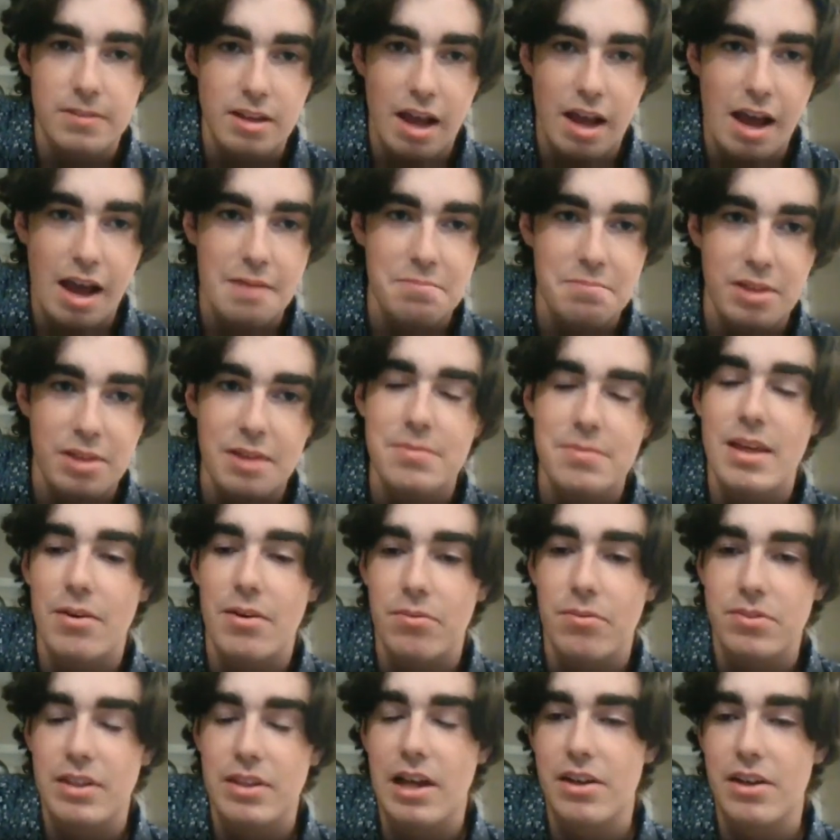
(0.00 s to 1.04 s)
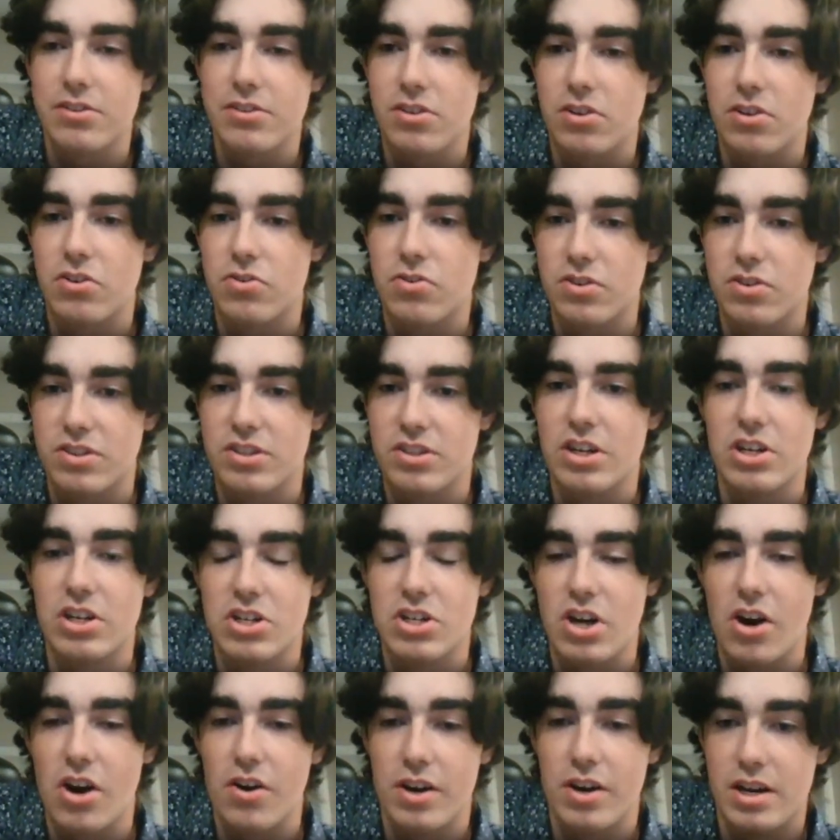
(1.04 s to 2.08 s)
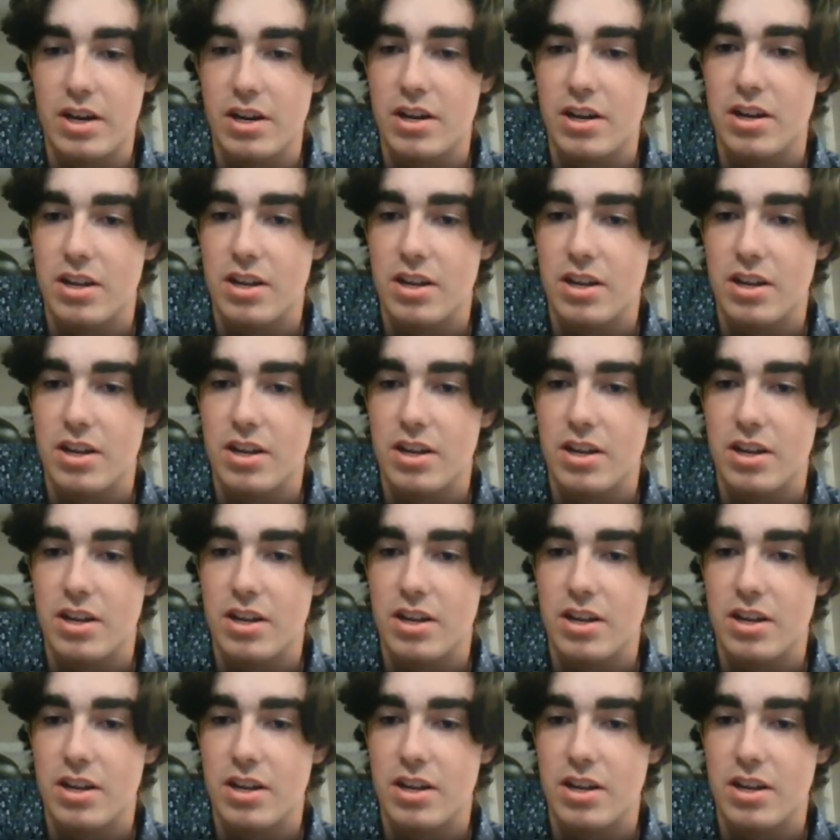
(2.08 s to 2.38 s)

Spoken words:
I blame that loss on Tristan Jarry.